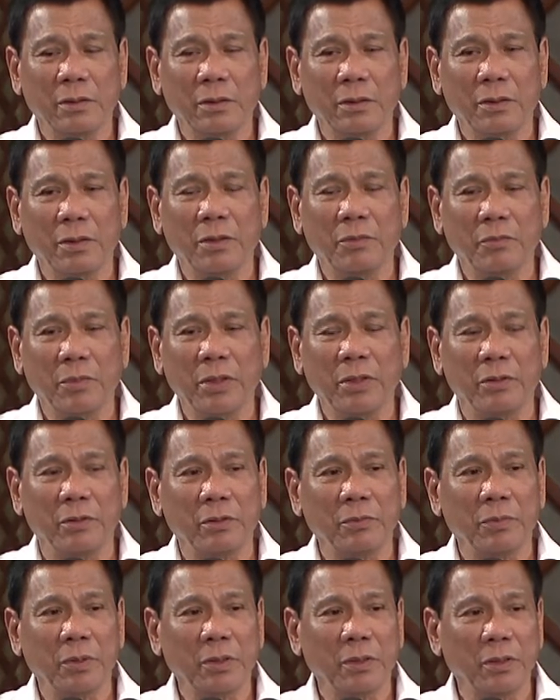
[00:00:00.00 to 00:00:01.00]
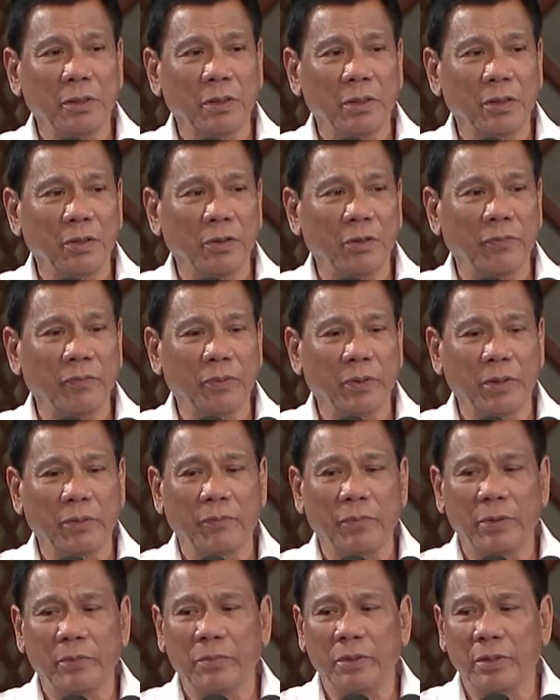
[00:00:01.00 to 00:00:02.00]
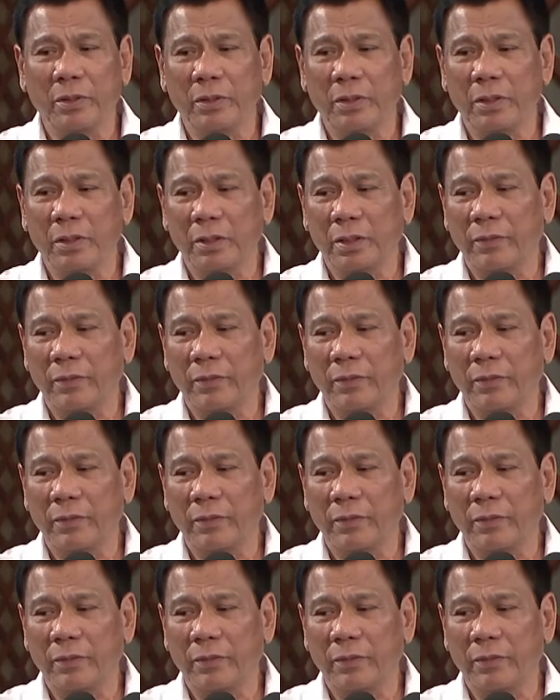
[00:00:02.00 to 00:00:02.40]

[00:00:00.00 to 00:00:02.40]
you're mayor, but you have been